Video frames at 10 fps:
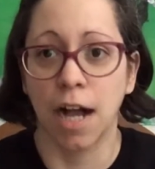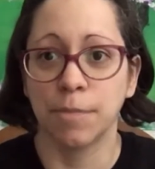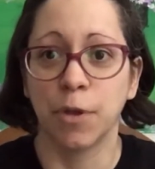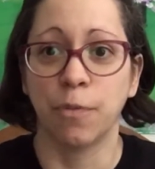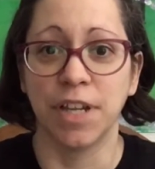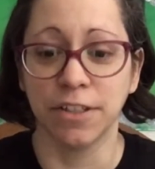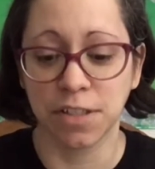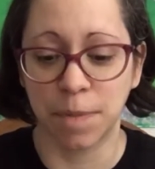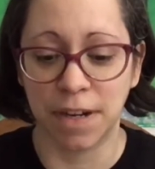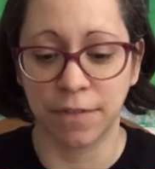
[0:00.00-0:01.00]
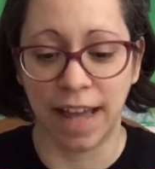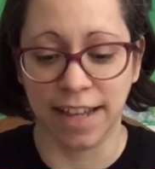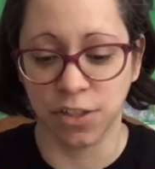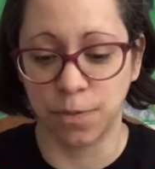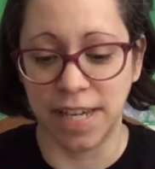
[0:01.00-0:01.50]
The wheel spin
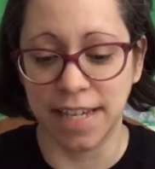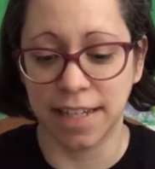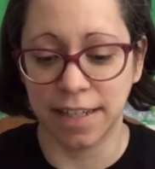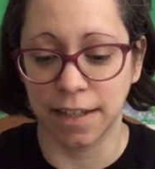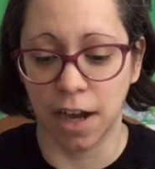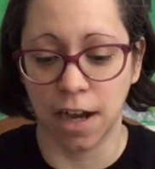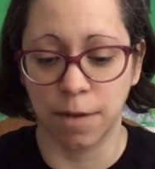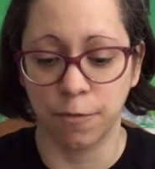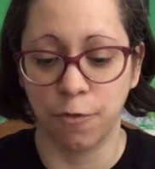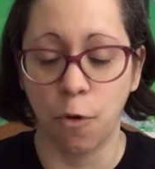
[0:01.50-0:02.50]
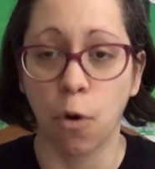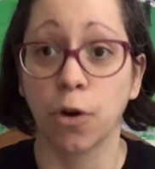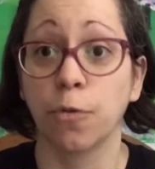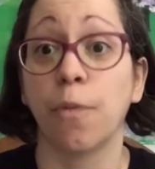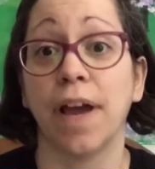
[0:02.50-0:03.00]
last week for
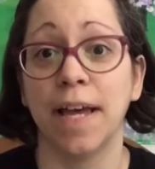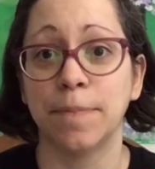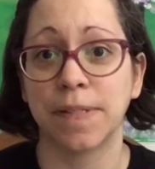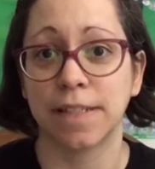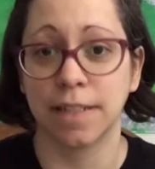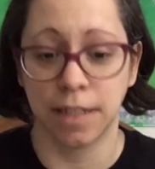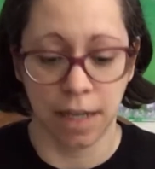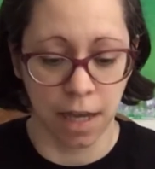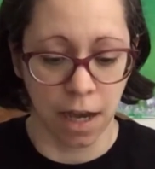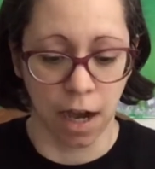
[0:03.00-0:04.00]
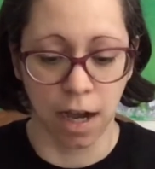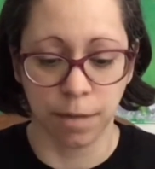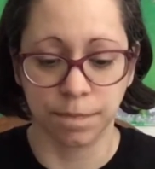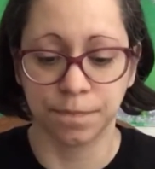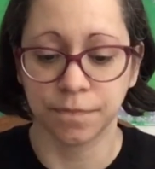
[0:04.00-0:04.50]
whips.
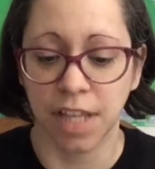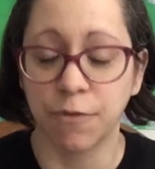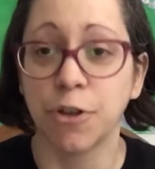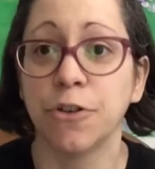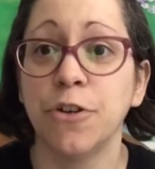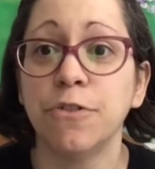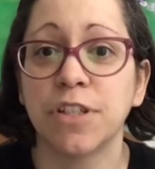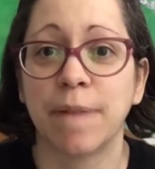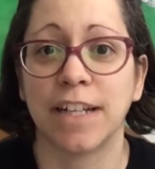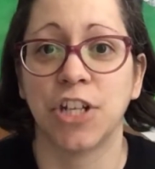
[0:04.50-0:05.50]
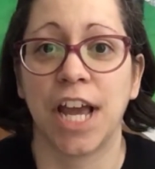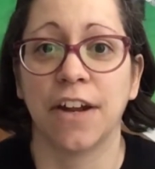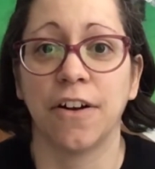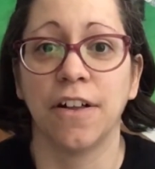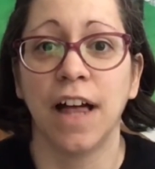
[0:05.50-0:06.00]
If you're new to my
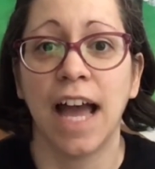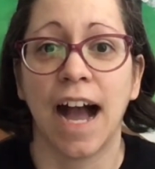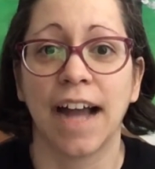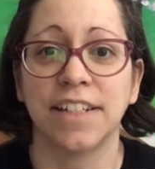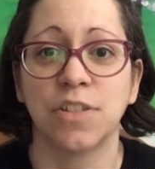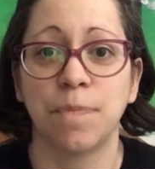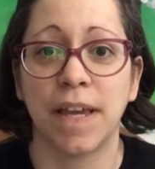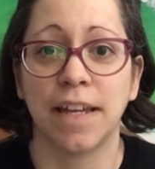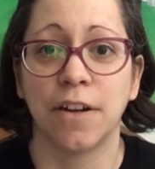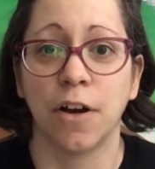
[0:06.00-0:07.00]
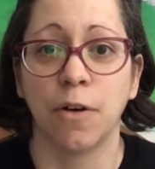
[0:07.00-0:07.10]
channel, I spin a